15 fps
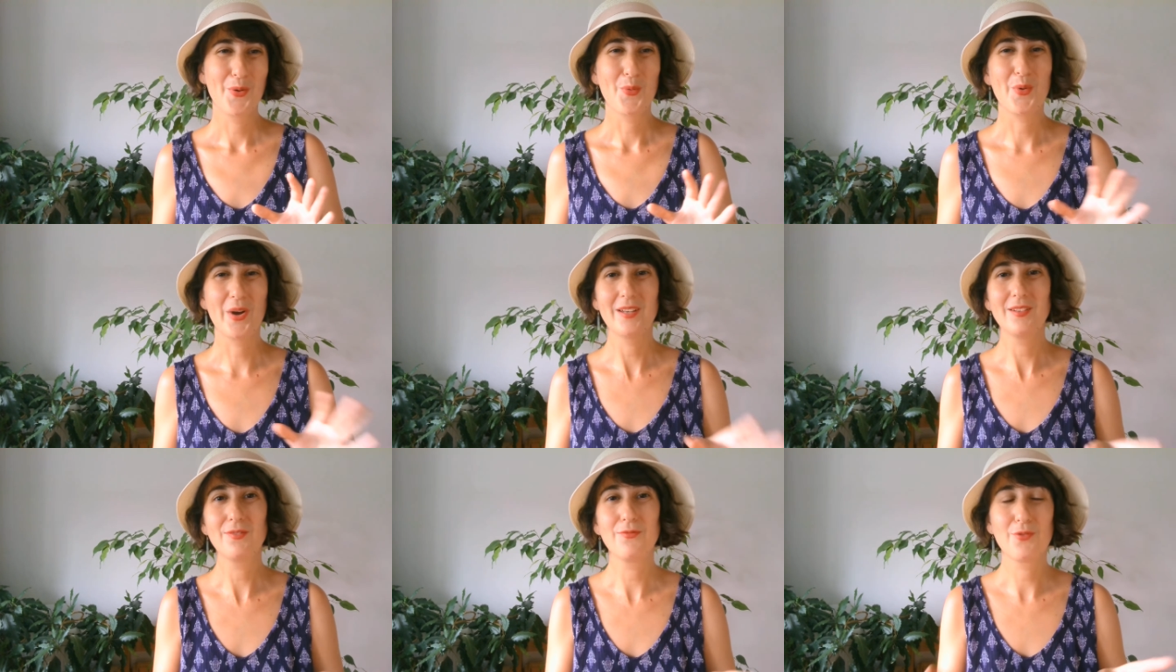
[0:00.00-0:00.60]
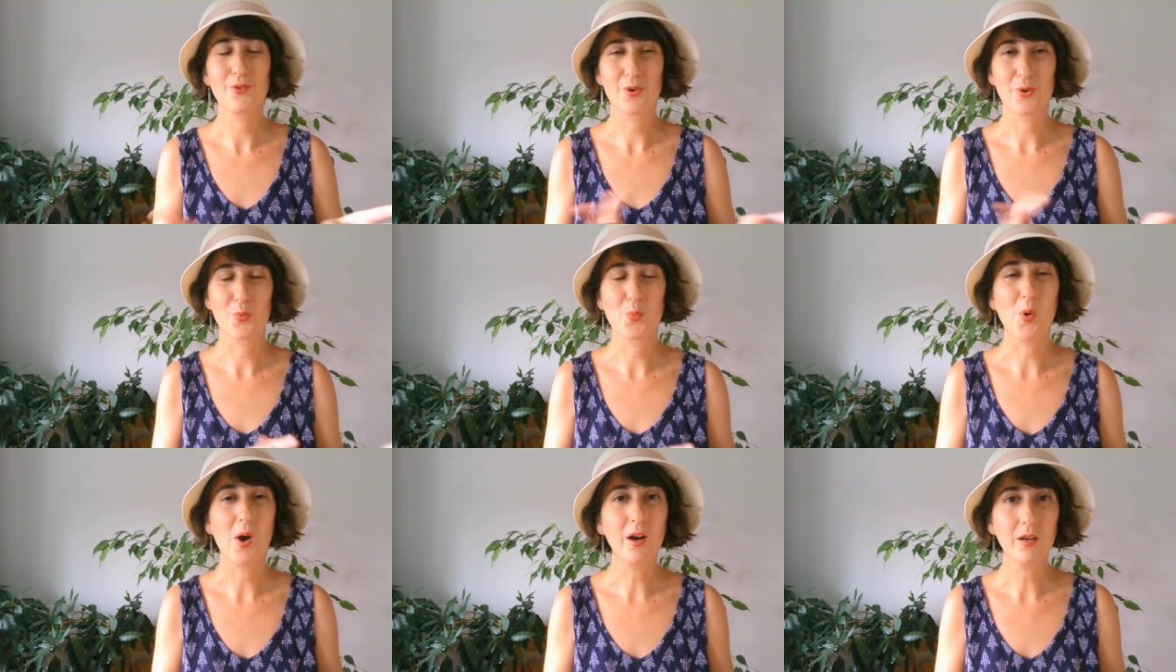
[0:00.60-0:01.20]
went for a
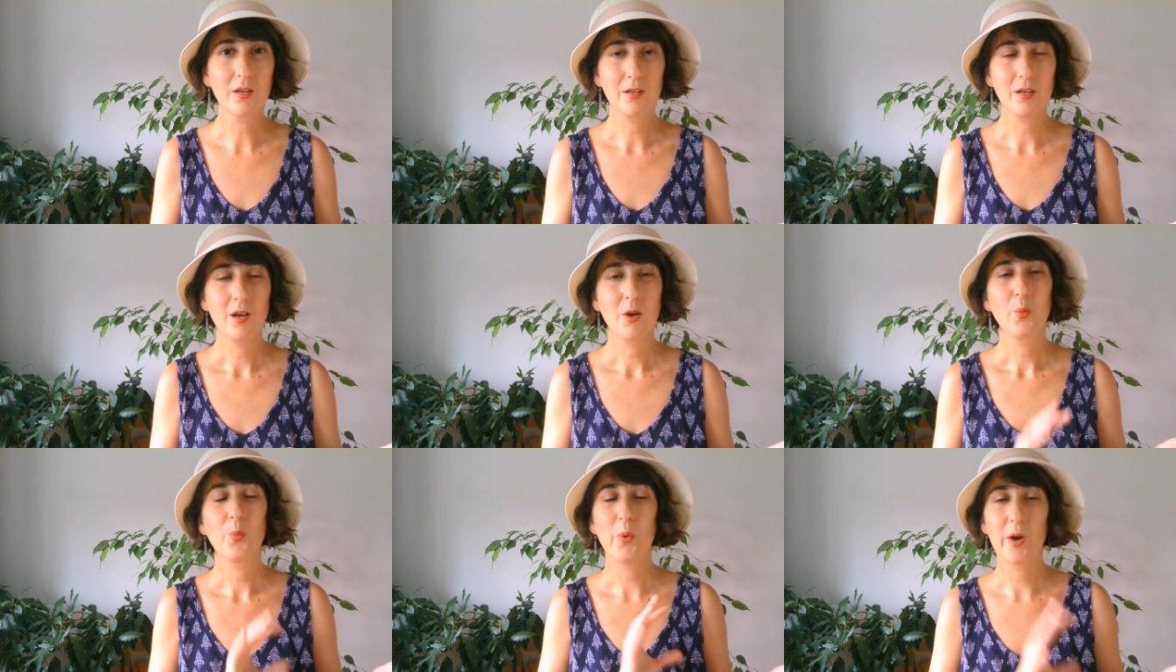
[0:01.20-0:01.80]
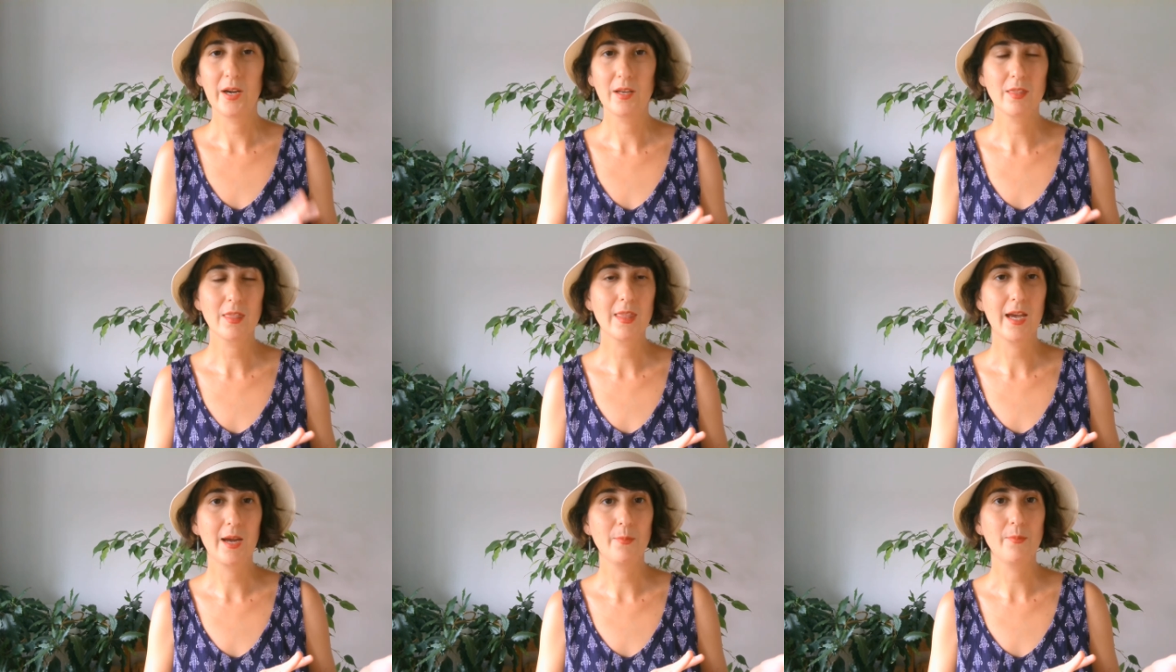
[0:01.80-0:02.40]
walk wearing
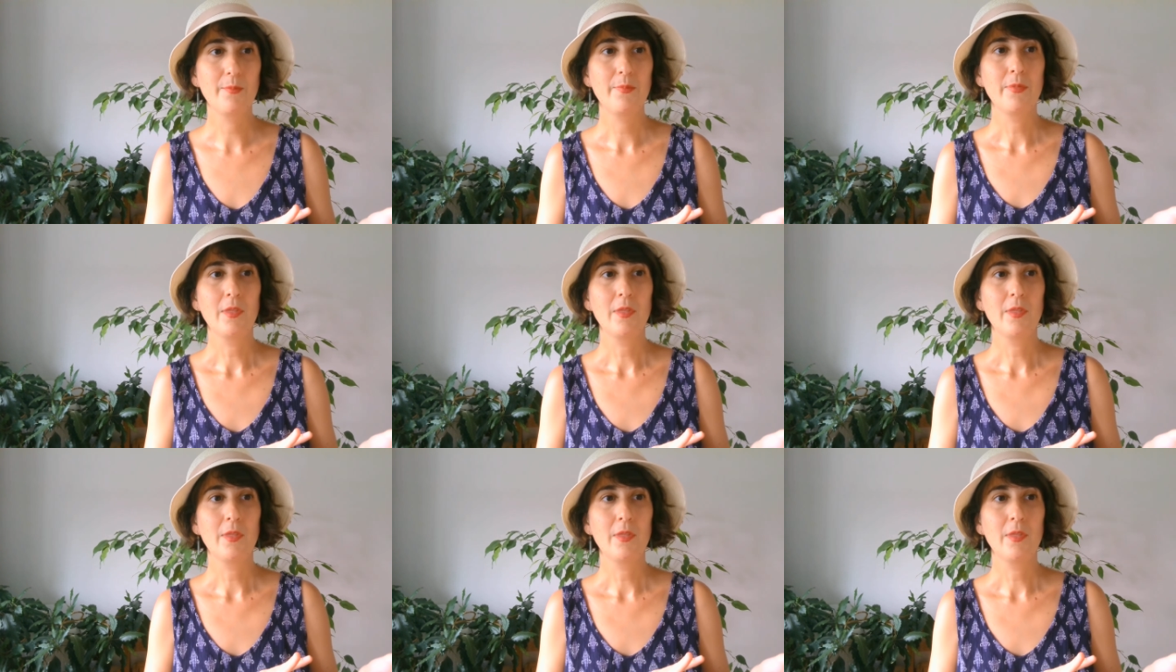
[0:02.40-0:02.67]
them,